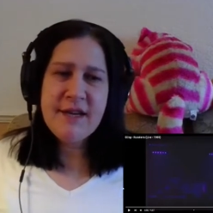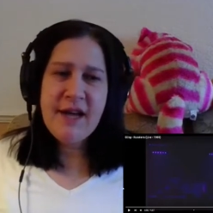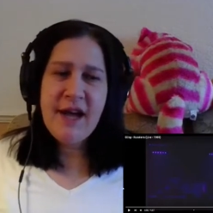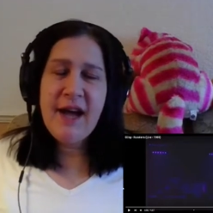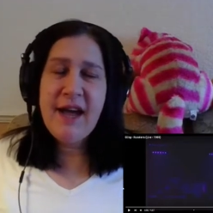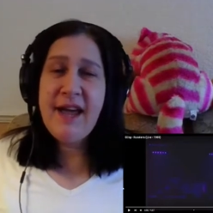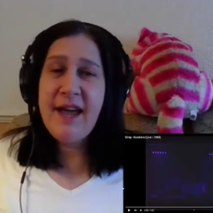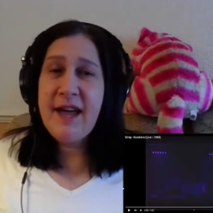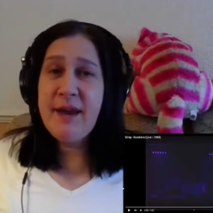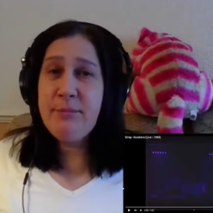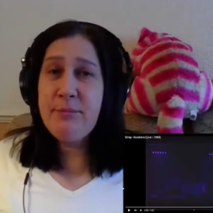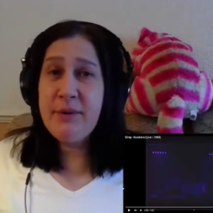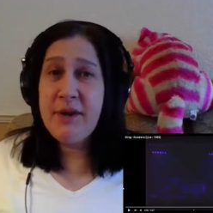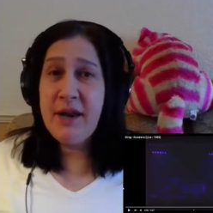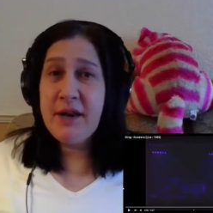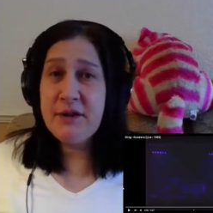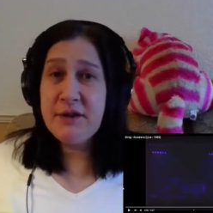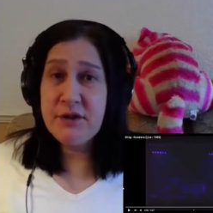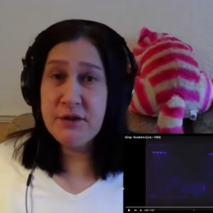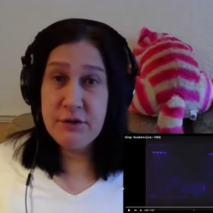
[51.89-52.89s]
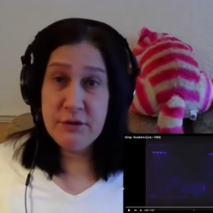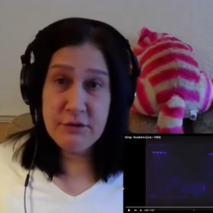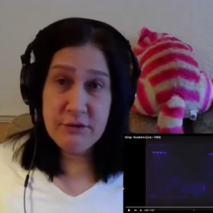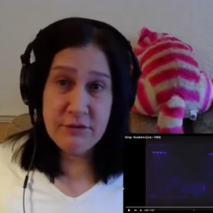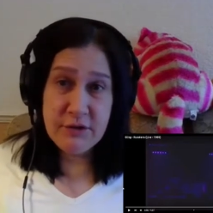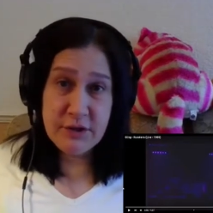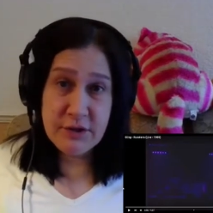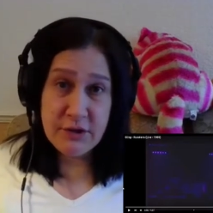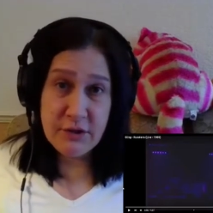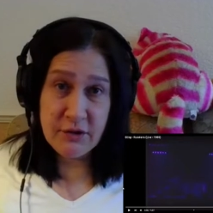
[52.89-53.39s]
I had planned to do
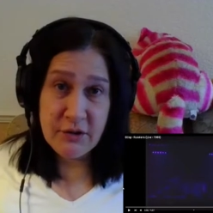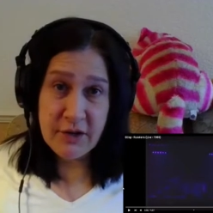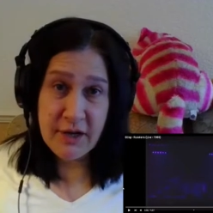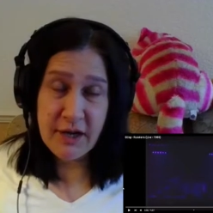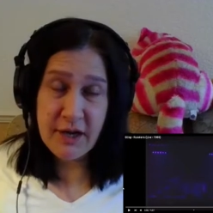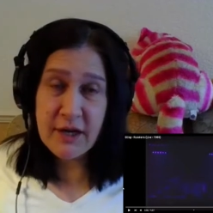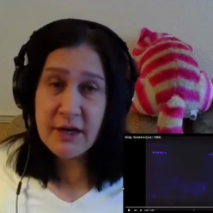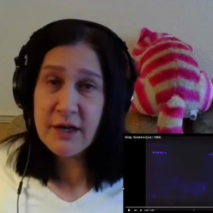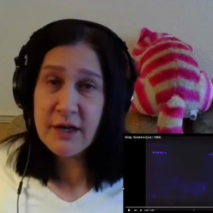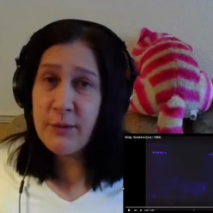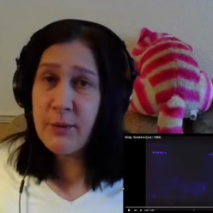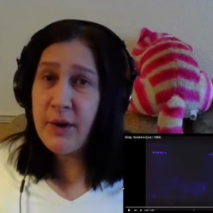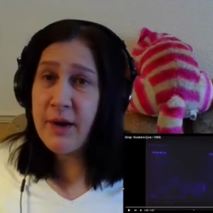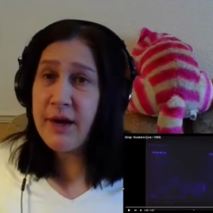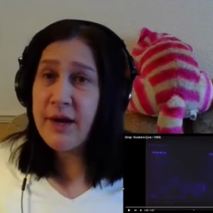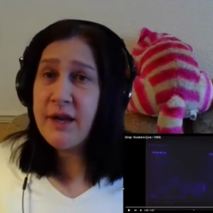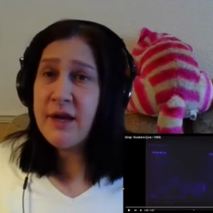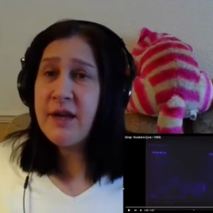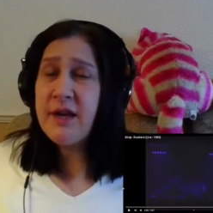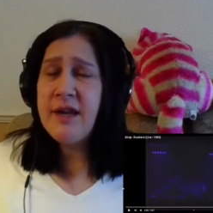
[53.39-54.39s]
this song anyway.